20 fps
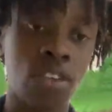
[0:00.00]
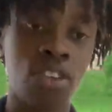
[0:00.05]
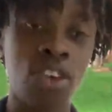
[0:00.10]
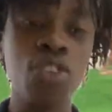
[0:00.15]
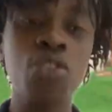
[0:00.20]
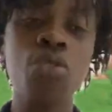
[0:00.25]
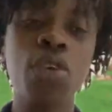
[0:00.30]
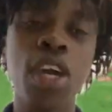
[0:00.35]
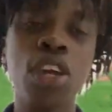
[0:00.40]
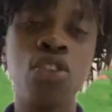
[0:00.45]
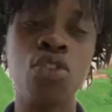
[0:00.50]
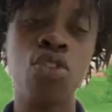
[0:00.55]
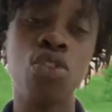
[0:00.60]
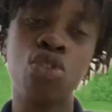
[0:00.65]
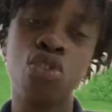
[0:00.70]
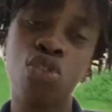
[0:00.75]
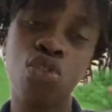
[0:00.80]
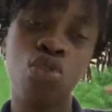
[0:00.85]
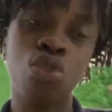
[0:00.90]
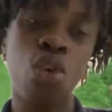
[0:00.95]
just to get you
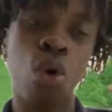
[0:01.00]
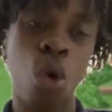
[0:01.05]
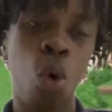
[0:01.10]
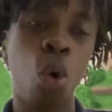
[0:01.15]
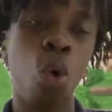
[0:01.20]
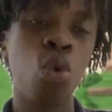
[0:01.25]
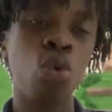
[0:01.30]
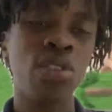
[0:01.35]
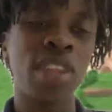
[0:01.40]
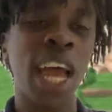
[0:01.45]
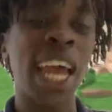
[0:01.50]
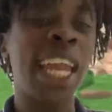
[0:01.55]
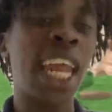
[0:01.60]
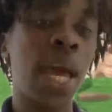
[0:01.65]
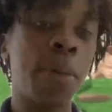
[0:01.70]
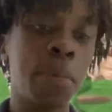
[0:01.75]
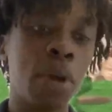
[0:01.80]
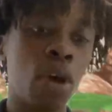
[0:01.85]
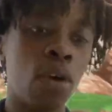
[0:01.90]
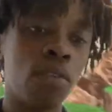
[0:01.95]
to the whole
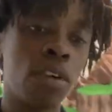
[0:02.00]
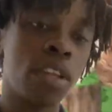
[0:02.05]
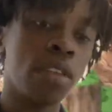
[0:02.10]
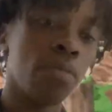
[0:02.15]
dynamic of it.